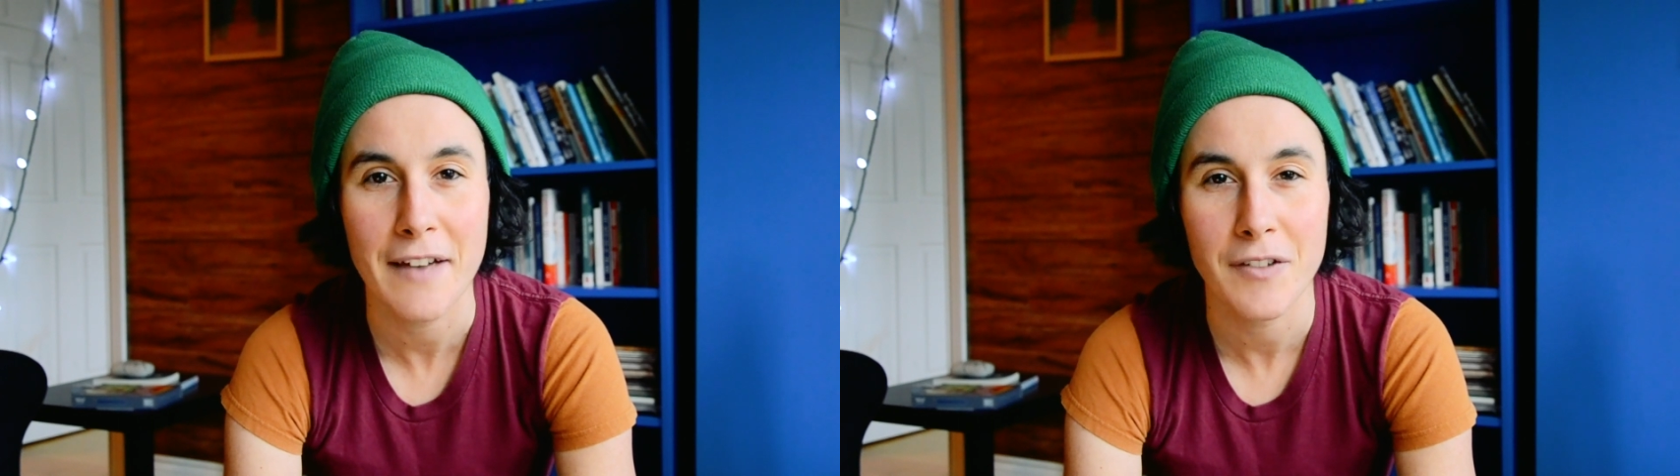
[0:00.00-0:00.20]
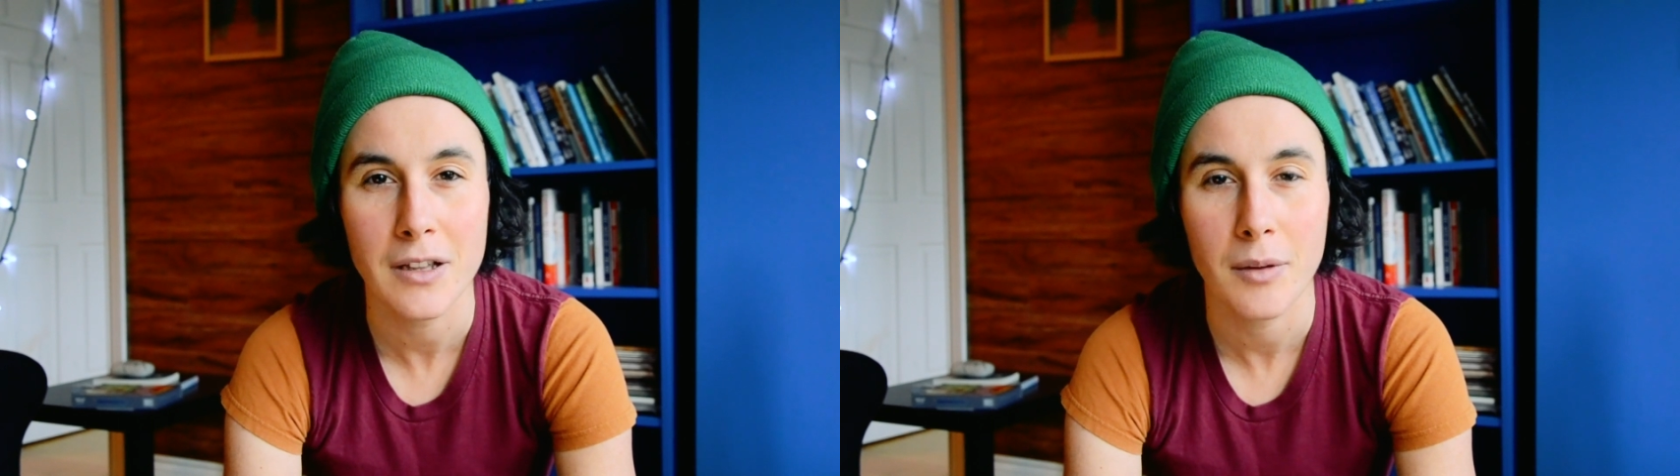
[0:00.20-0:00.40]

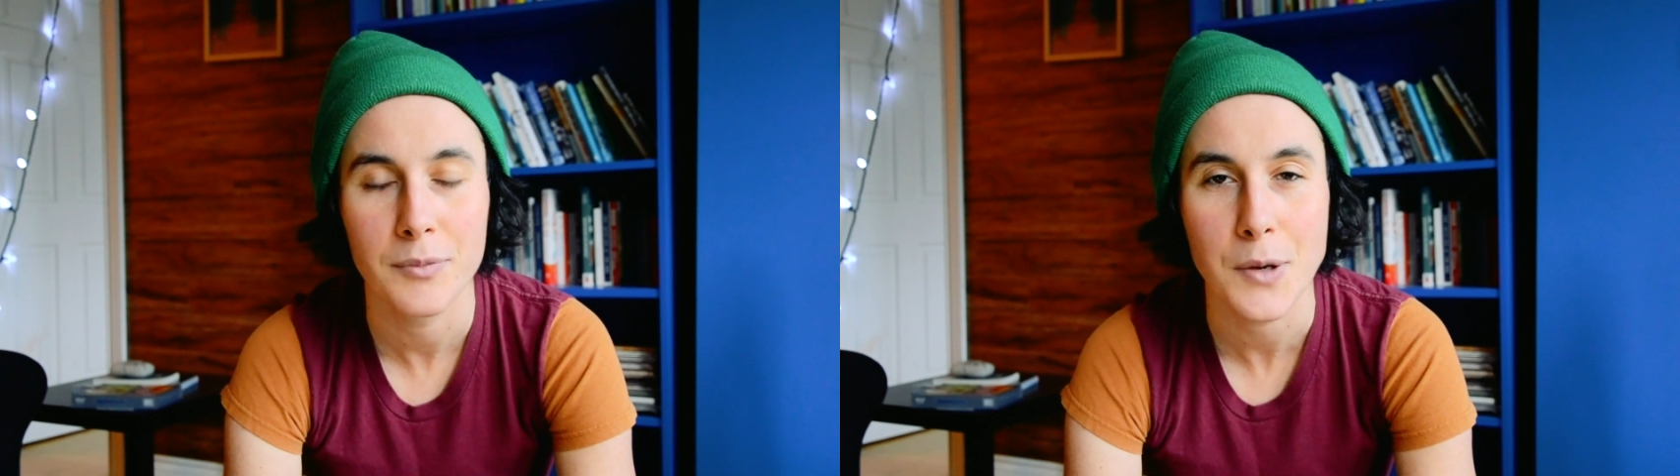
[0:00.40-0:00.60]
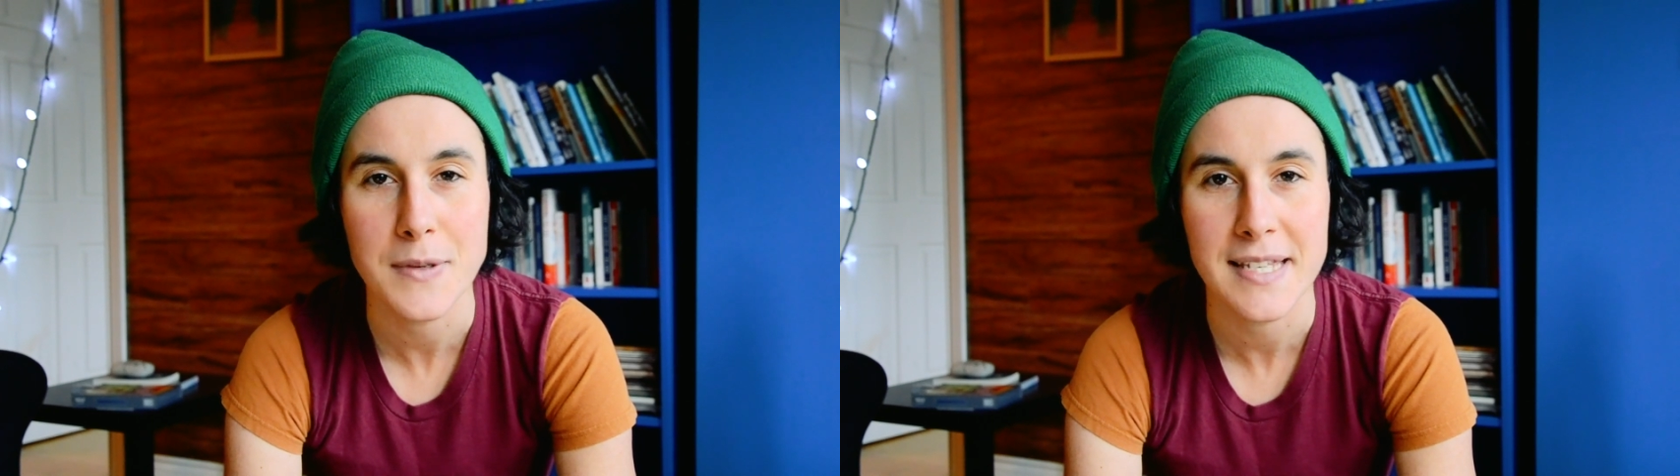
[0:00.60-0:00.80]

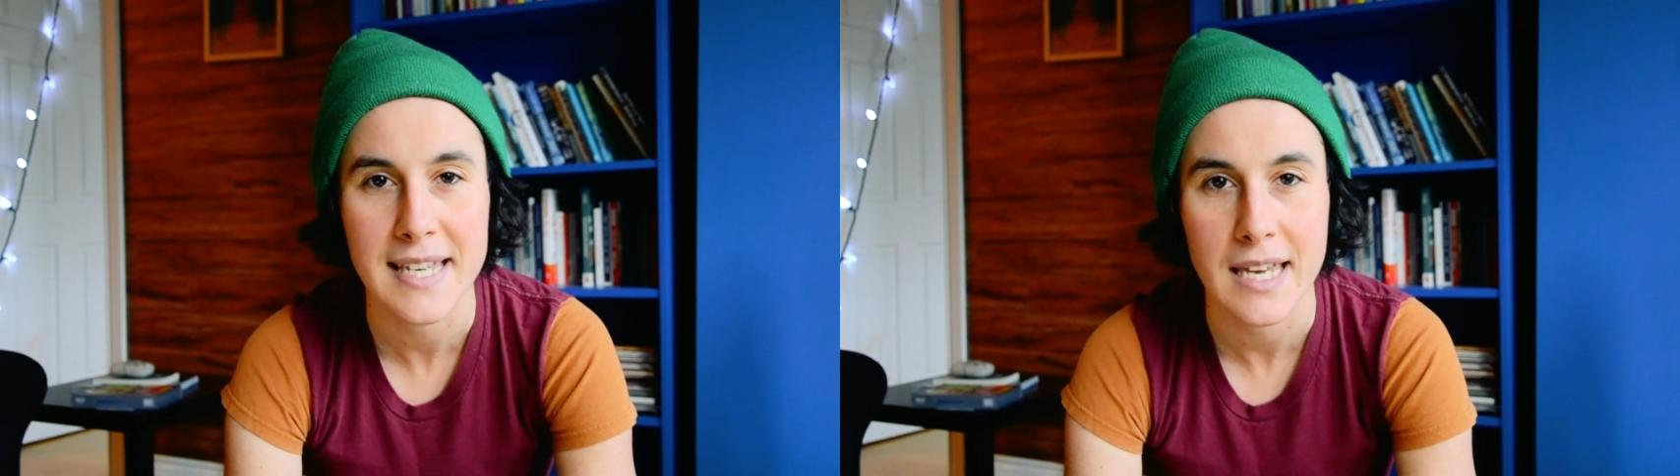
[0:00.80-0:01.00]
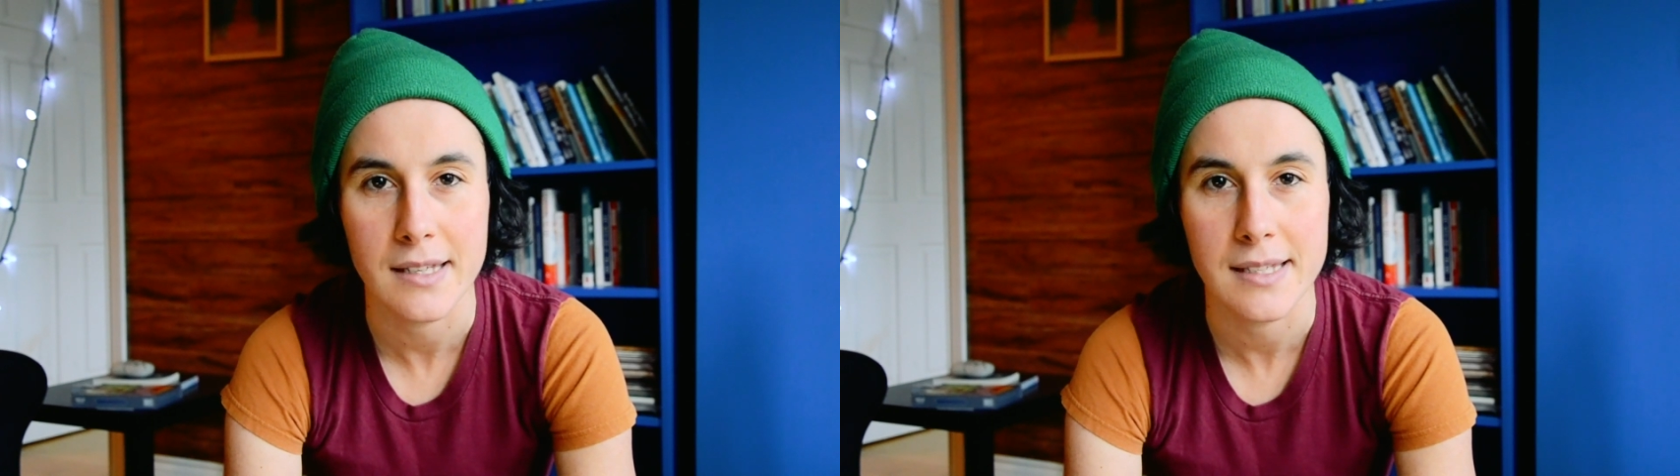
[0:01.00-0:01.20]
develop those
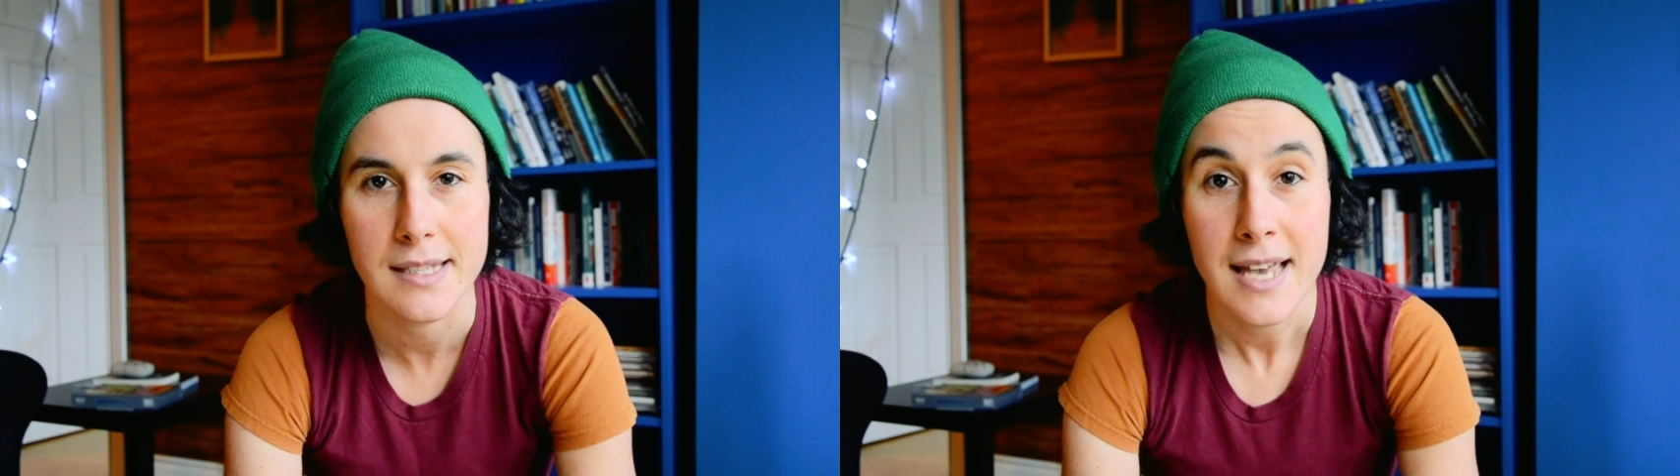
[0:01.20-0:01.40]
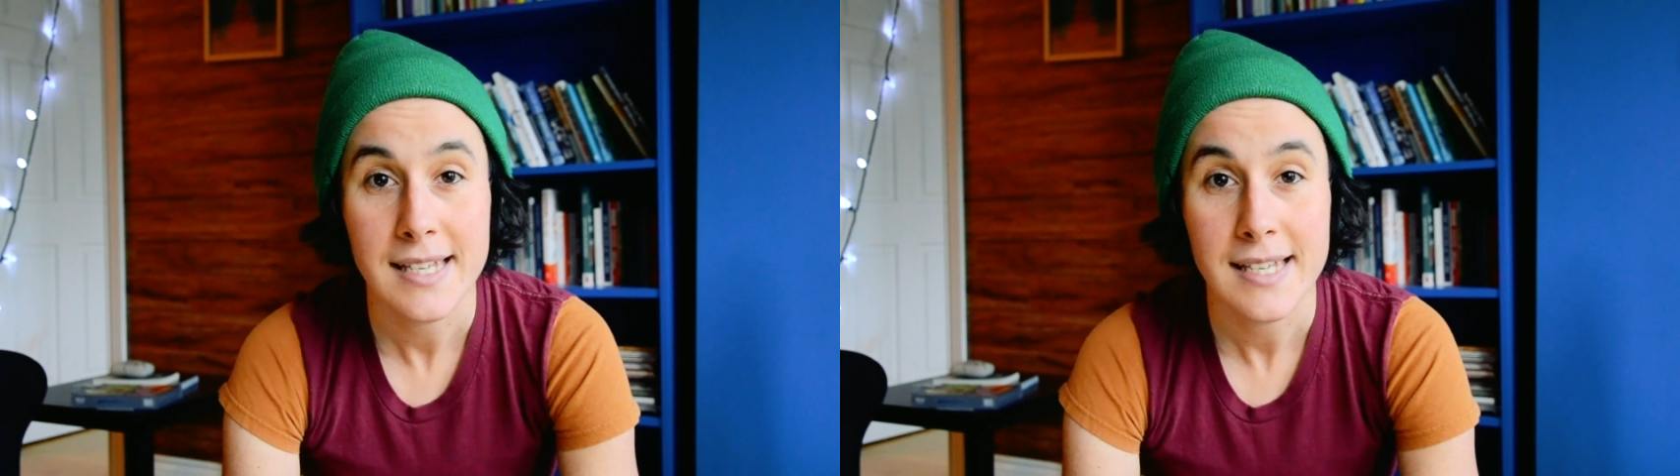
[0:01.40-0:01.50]
skills.